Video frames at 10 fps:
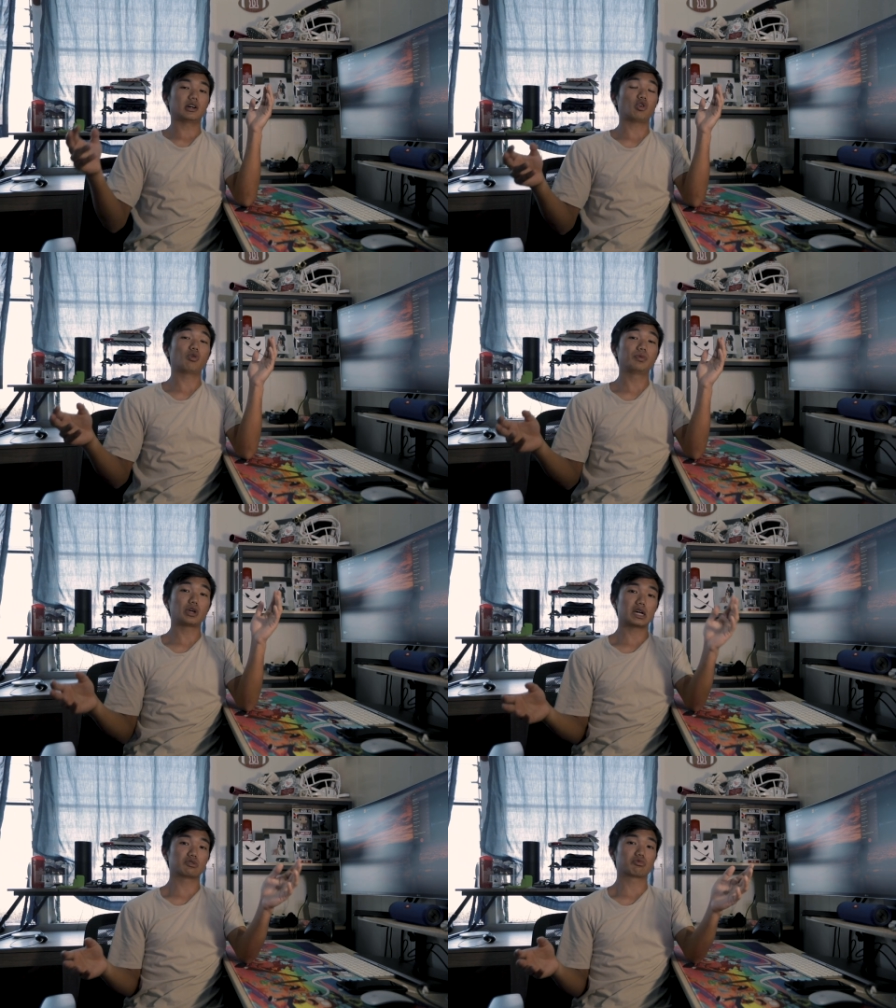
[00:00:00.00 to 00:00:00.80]
I hope
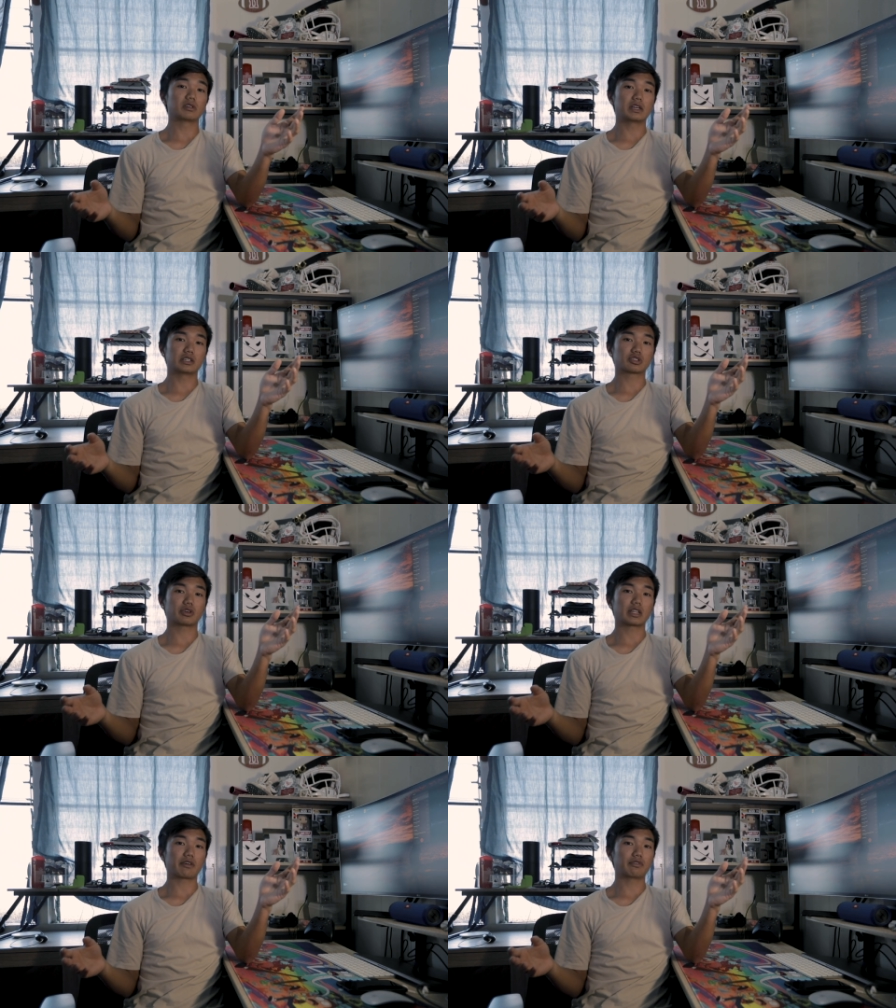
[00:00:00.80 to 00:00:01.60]
you guys really
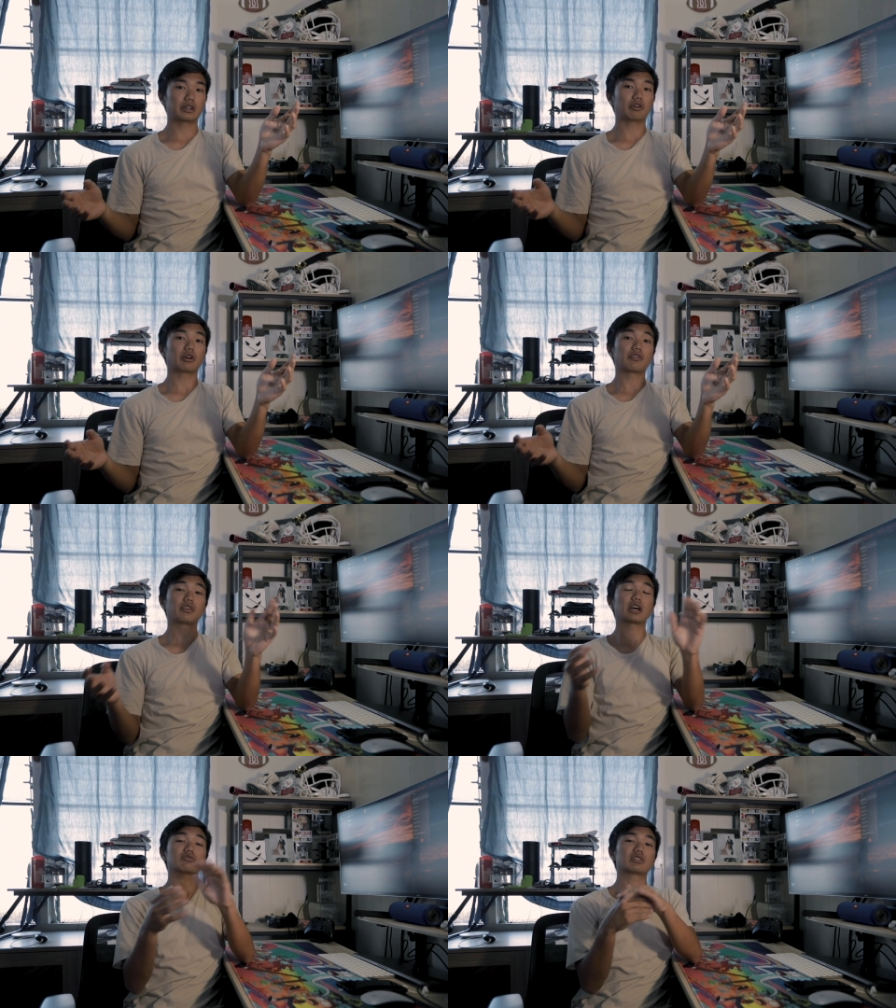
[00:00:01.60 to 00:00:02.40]
enjoyed that video. If
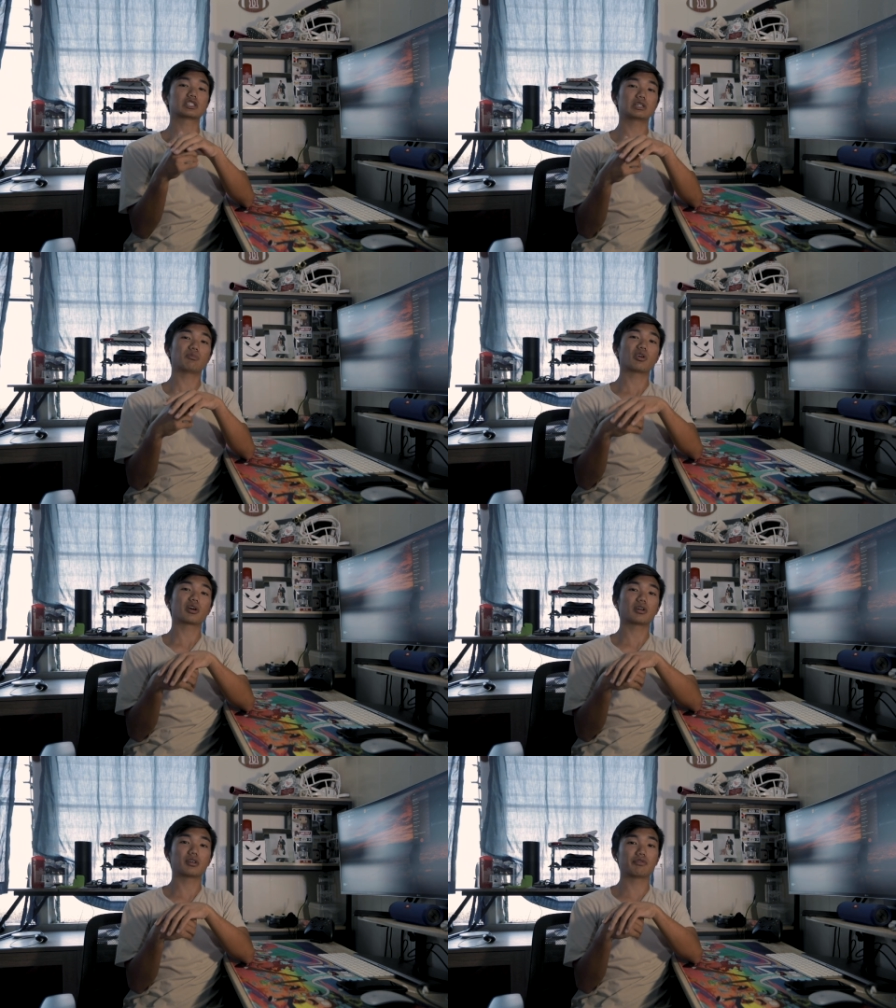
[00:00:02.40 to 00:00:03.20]
you guys want to see
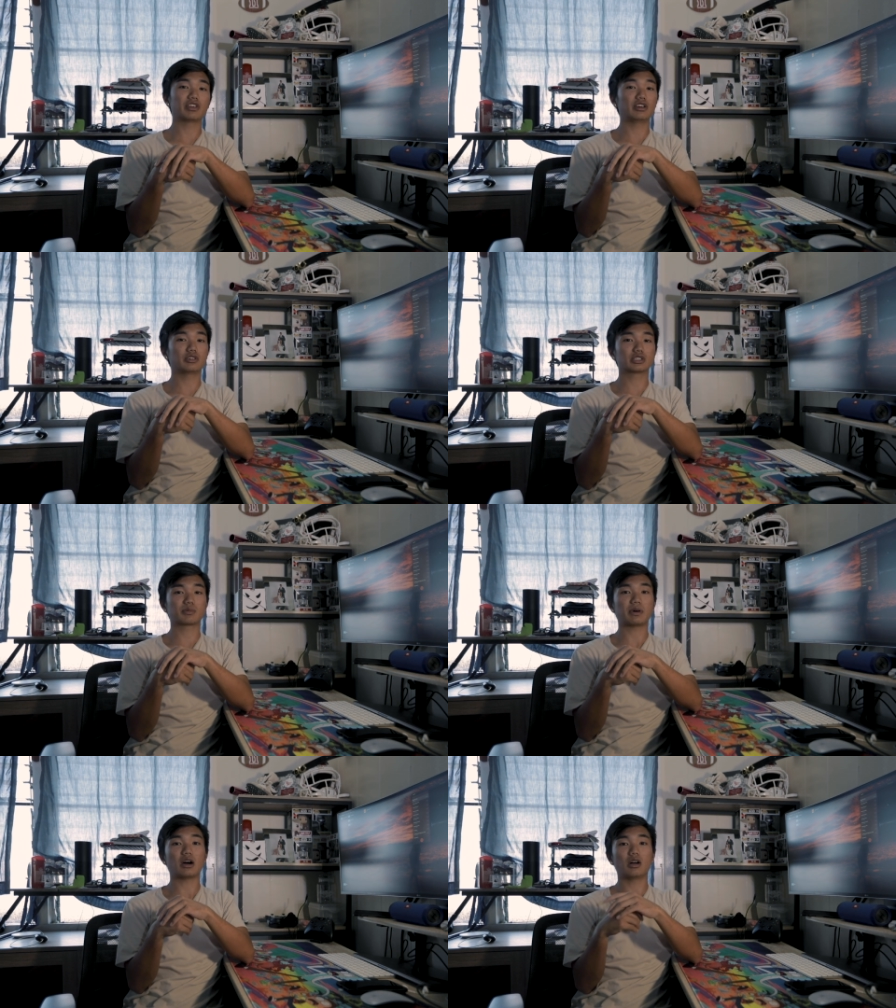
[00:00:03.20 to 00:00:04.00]
more videos
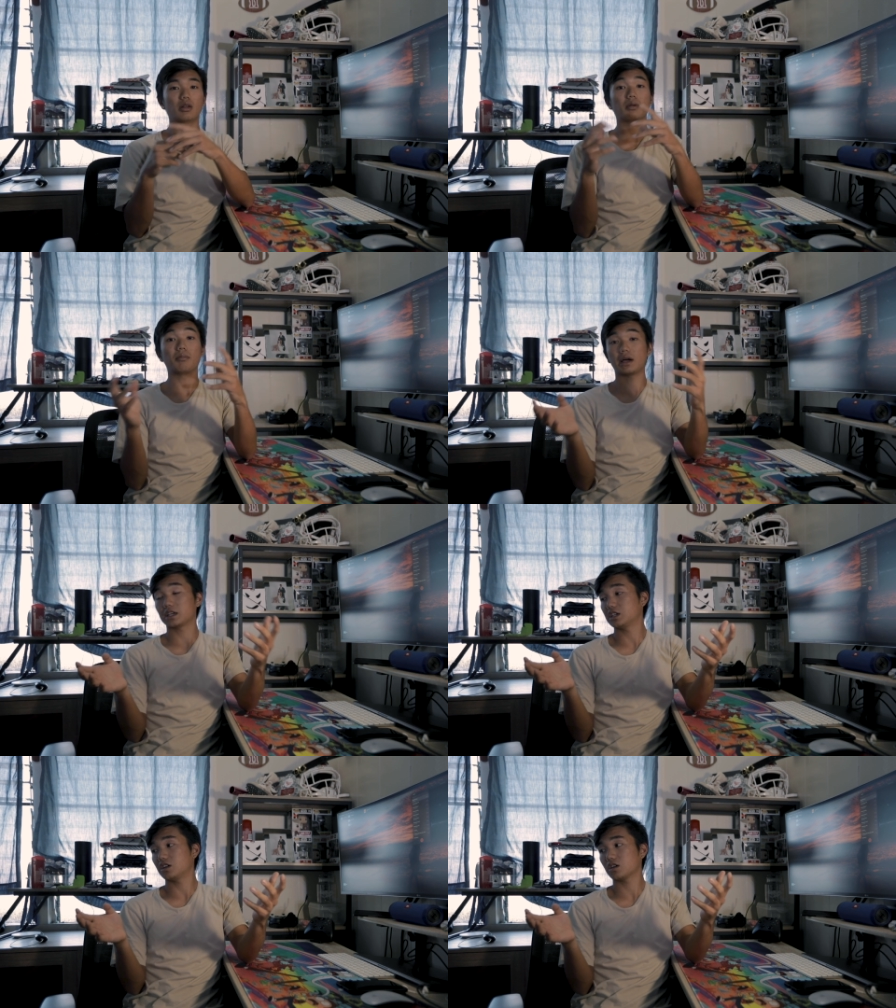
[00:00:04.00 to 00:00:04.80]
about my
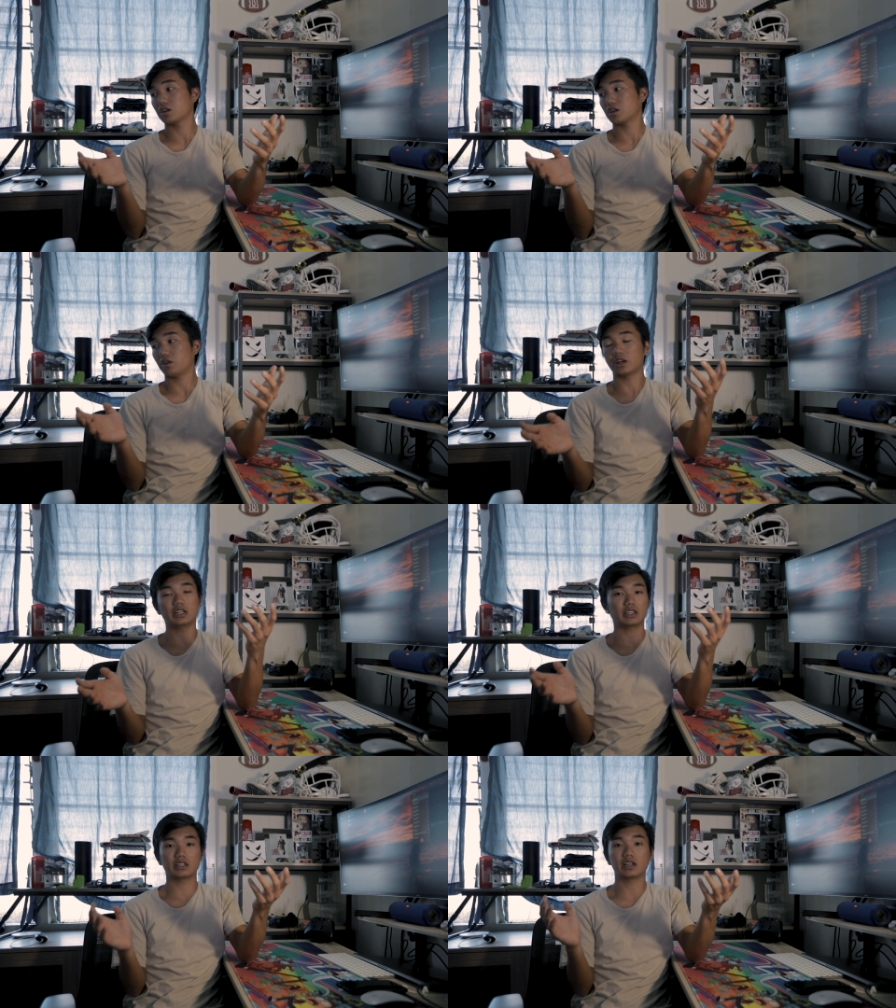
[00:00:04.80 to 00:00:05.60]
gear or
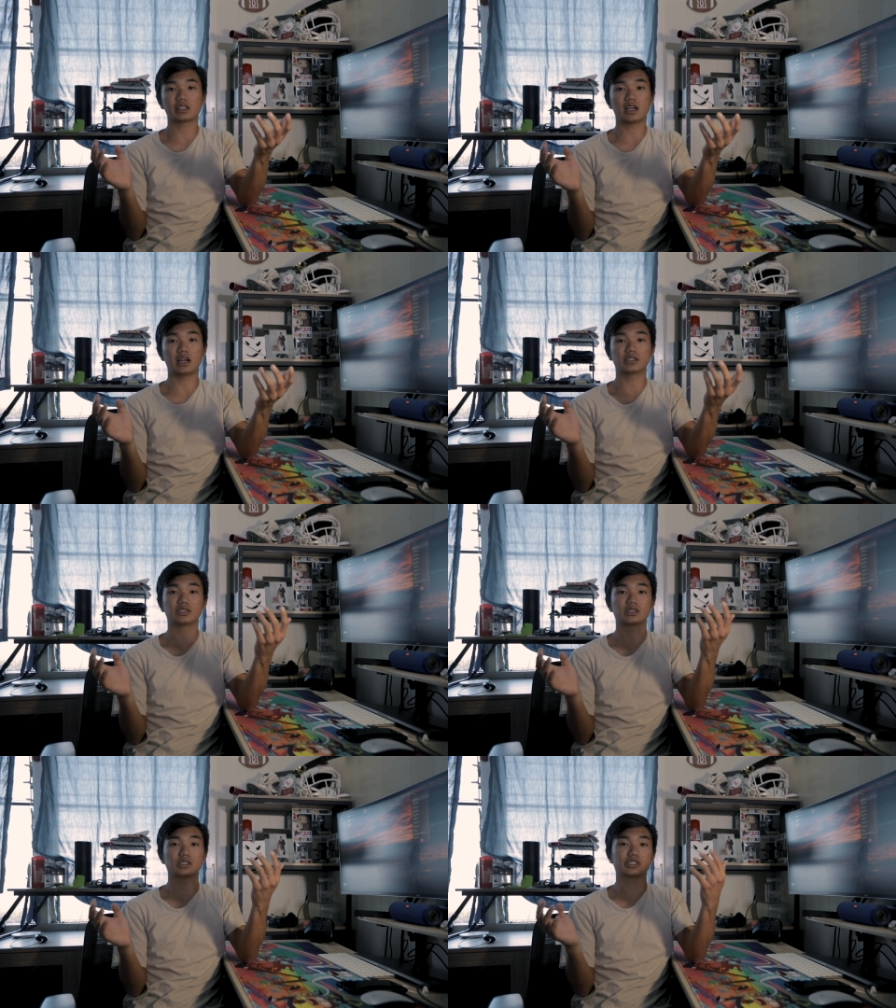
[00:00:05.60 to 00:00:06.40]
anything like that,
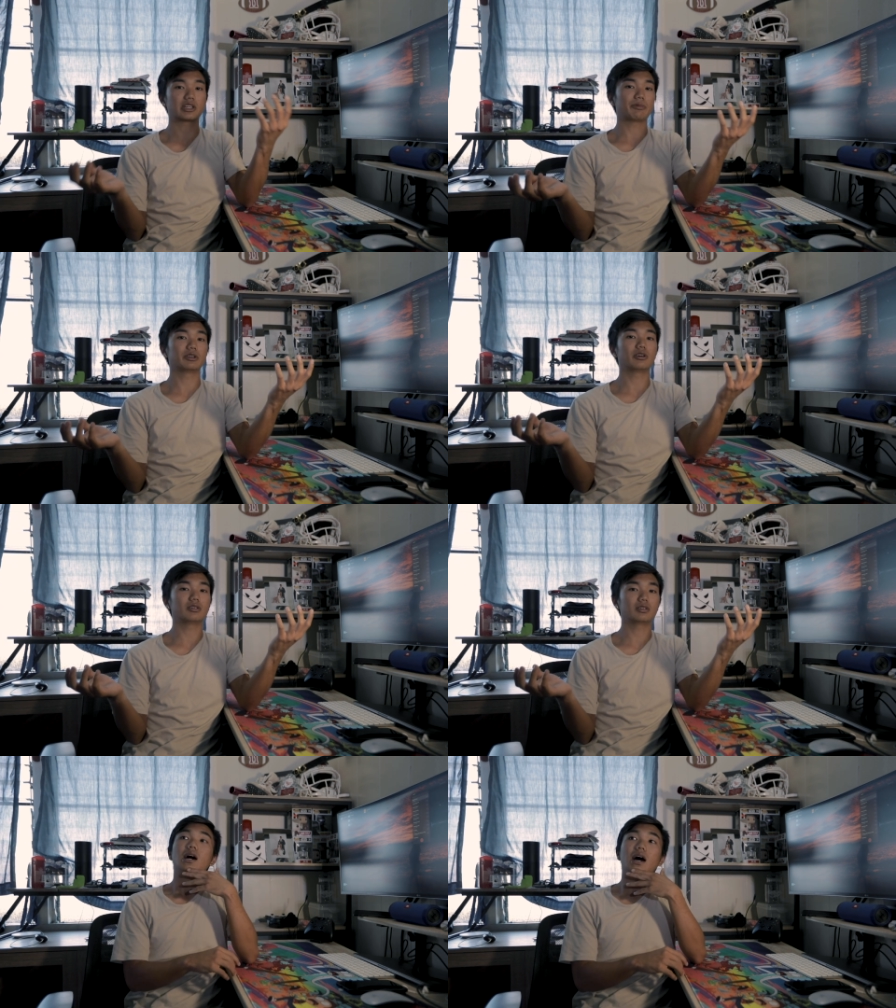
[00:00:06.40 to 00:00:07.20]
just let me know.